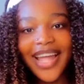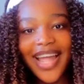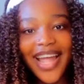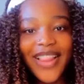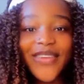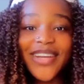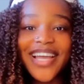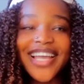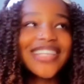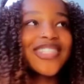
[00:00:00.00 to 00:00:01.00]
Hello
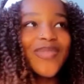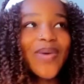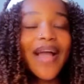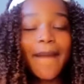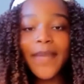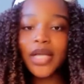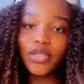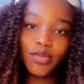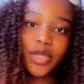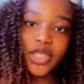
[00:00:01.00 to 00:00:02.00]
guys, welcome back
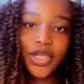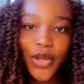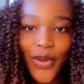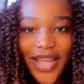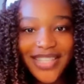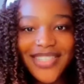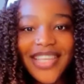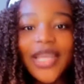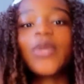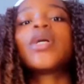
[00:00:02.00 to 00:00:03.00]
to my channel. It's your
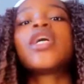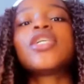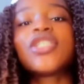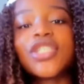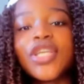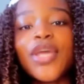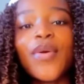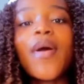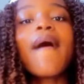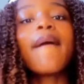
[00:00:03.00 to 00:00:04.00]
girl
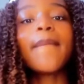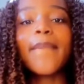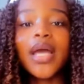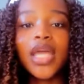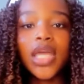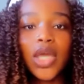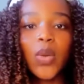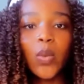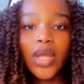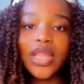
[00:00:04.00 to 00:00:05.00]
Chanel back
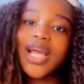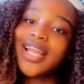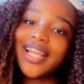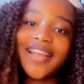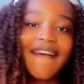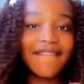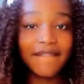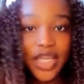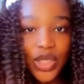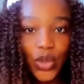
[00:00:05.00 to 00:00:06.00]
again with another
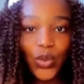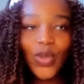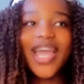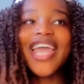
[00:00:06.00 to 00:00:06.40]
video.